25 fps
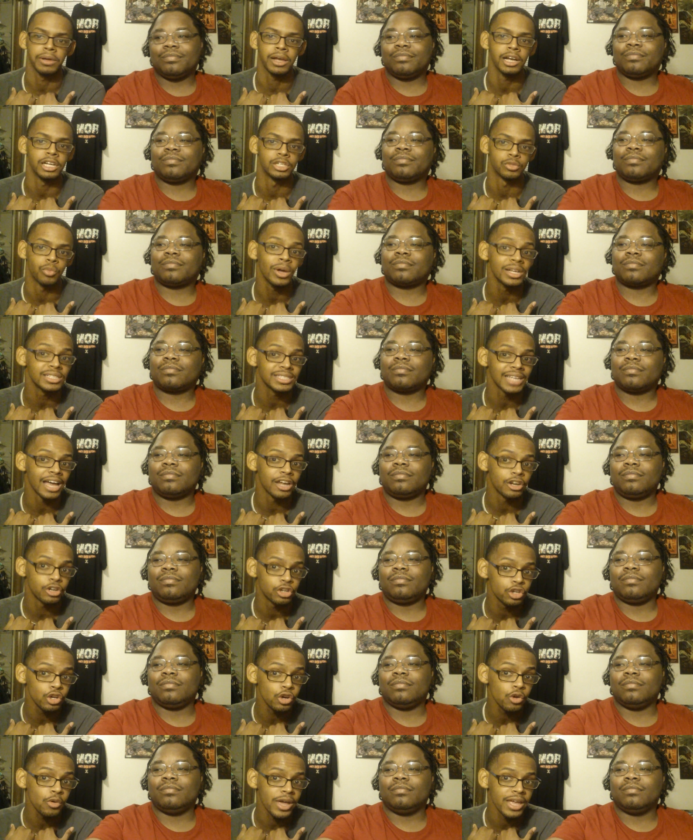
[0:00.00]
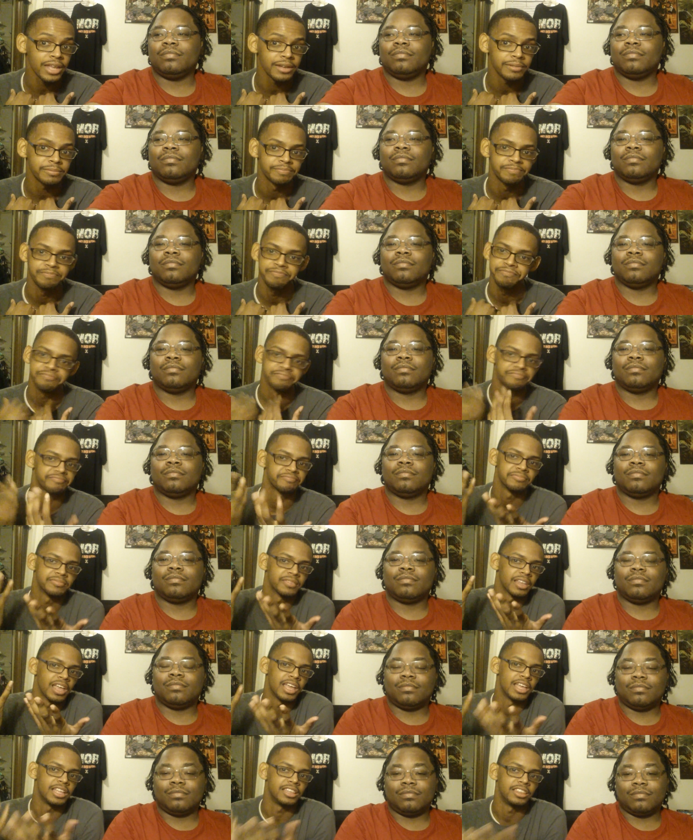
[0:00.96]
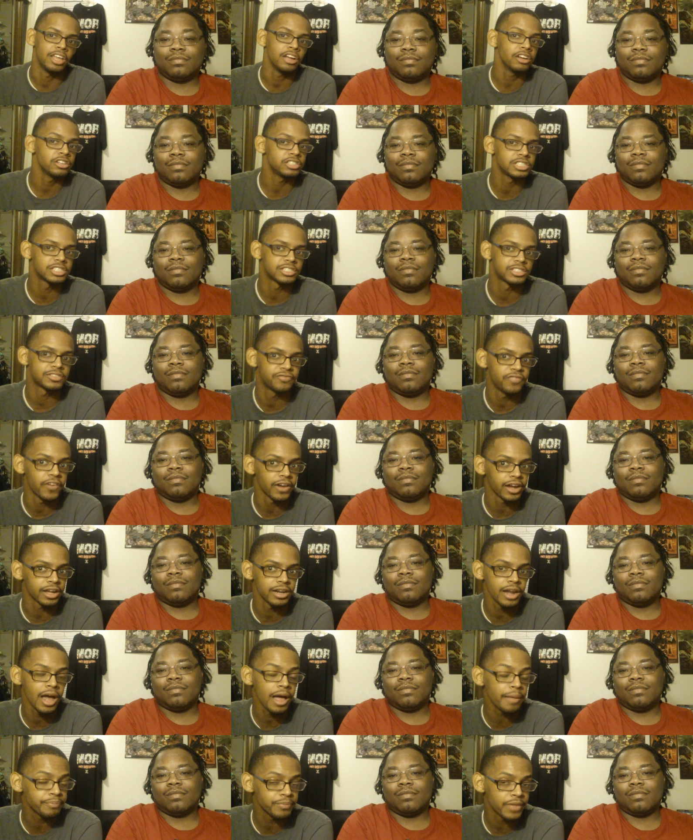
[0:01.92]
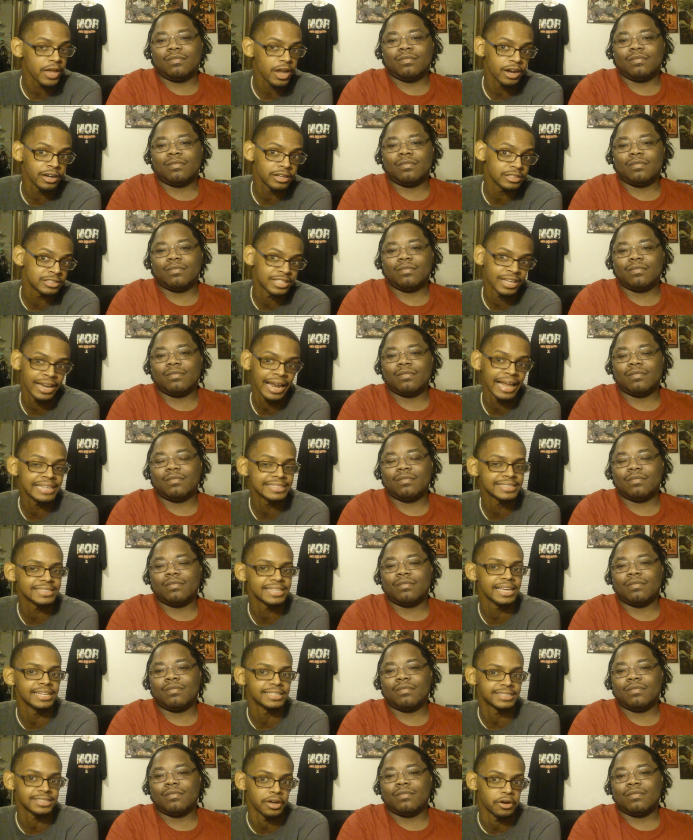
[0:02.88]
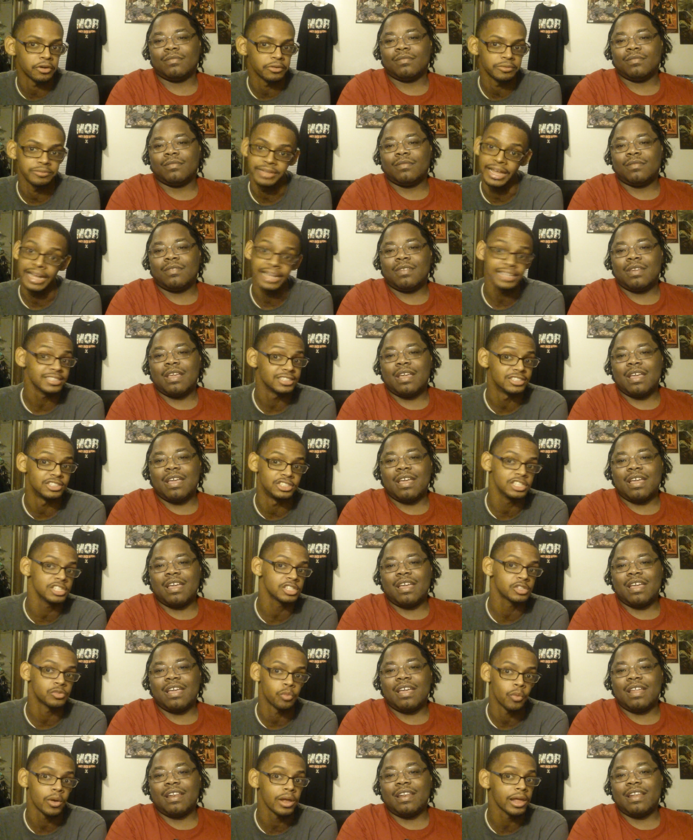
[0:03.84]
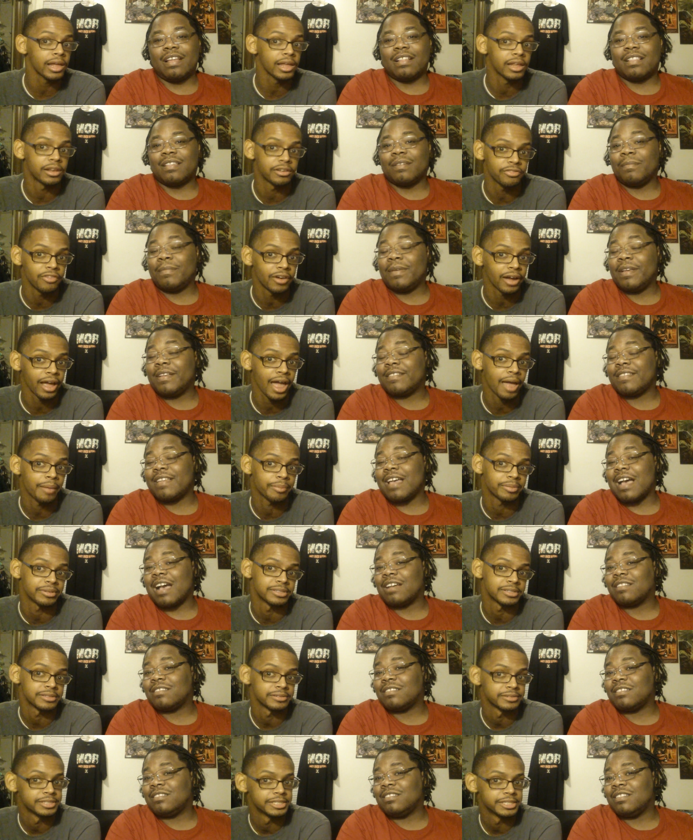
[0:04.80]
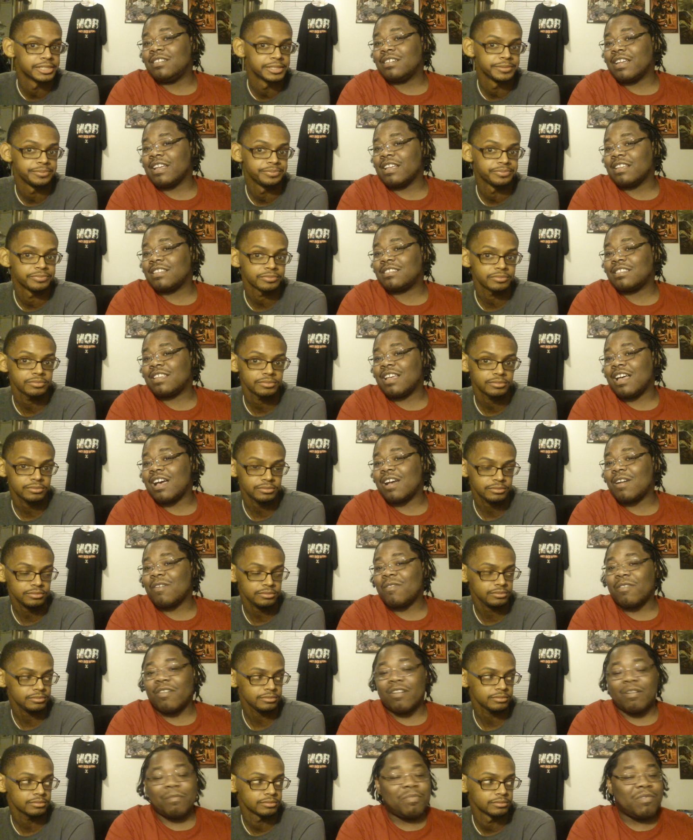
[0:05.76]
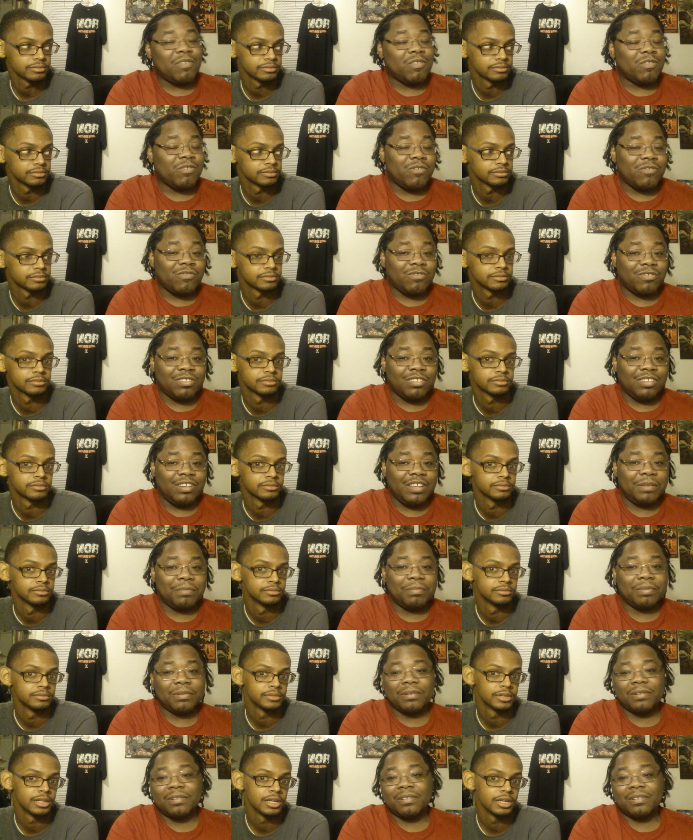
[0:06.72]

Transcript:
Speaker 1: Because once I do it, they're just fucking up there until I say so. That's just what and the fuck happens. I can
Speaker 2: just look at Sakura and pour her to sleep.